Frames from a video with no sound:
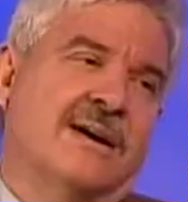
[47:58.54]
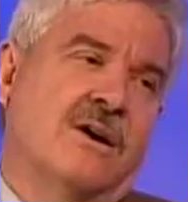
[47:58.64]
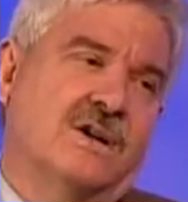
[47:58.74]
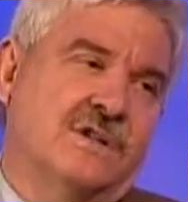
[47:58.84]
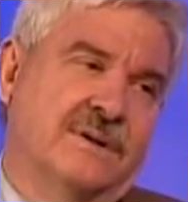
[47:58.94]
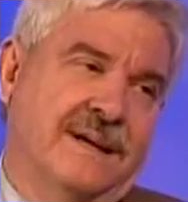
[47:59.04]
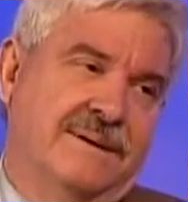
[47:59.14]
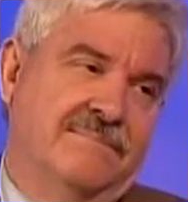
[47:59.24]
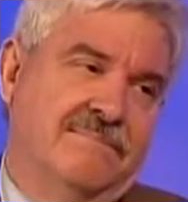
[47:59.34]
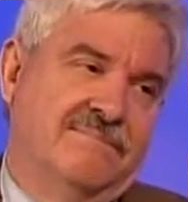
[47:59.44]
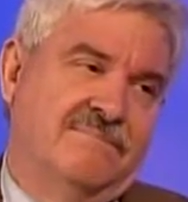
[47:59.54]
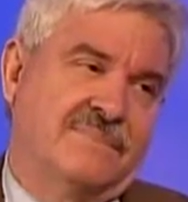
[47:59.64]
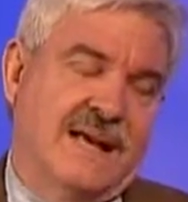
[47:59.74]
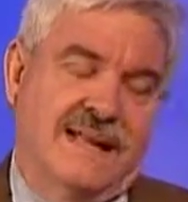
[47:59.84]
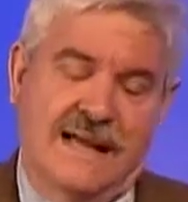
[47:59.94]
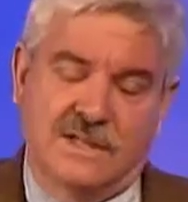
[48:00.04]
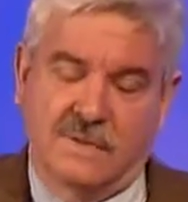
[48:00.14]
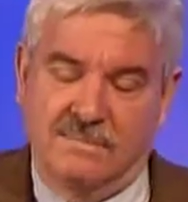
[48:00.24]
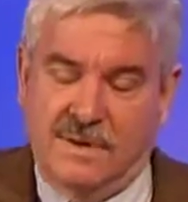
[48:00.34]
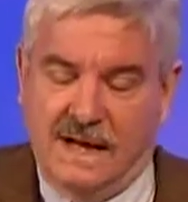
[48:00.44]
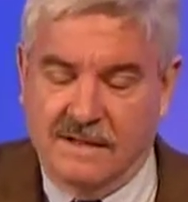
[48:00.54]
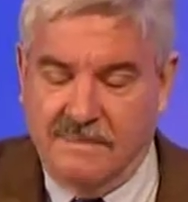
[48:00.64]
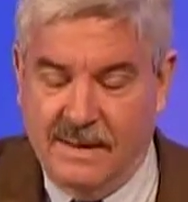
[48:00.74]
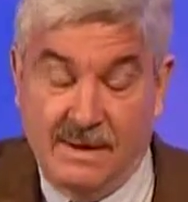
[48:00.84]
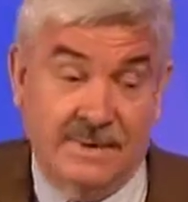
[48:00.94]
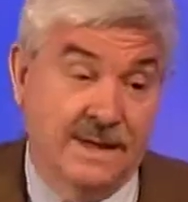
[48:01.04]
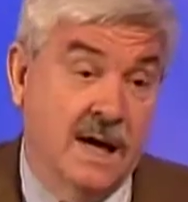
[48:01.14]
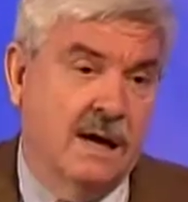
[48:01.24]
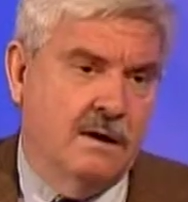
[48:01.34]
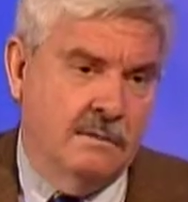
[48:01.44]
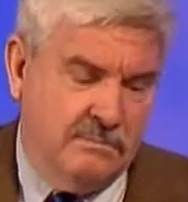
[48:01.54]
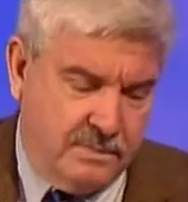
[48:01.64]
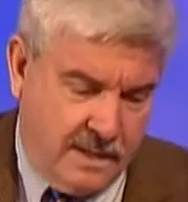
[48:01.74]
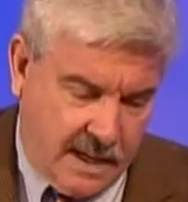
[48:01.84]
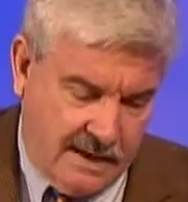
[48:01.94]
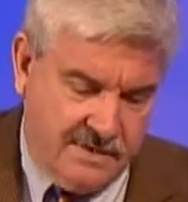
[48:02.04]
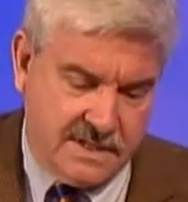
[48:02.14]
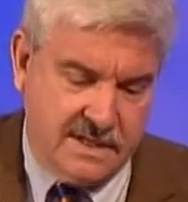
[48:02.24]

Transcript: cartoony, mm. and that's what bothered me. I mean, obviously, it's